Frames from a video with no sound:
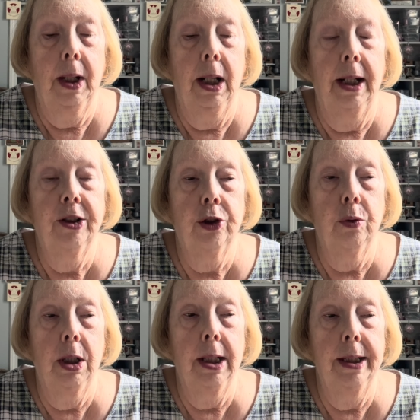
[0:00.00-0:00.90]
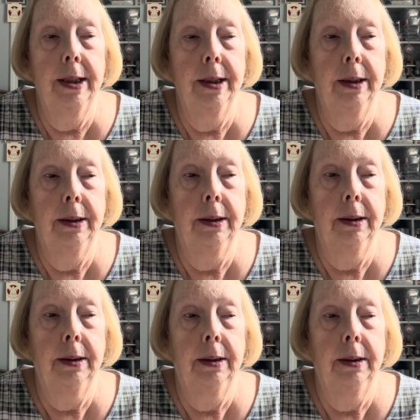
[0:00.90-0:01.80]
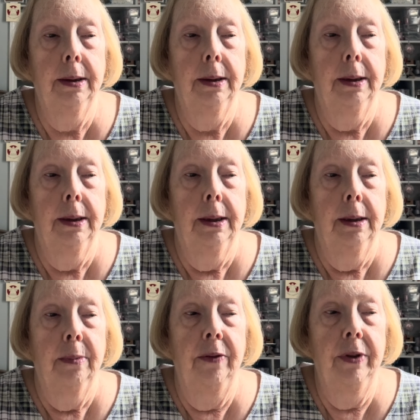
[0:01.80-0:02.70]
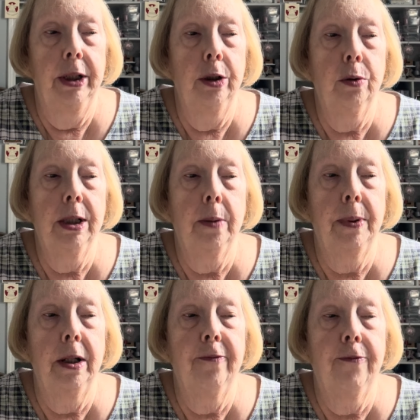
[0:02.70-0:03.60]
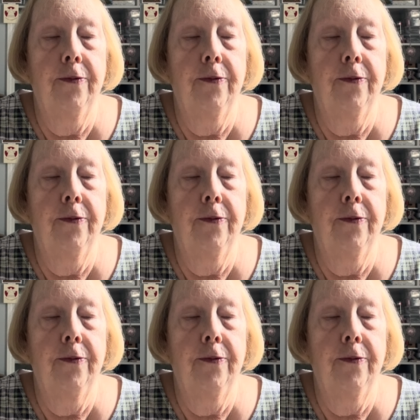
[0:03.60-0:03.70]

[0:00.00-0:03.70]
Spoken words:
I tried. My video was up on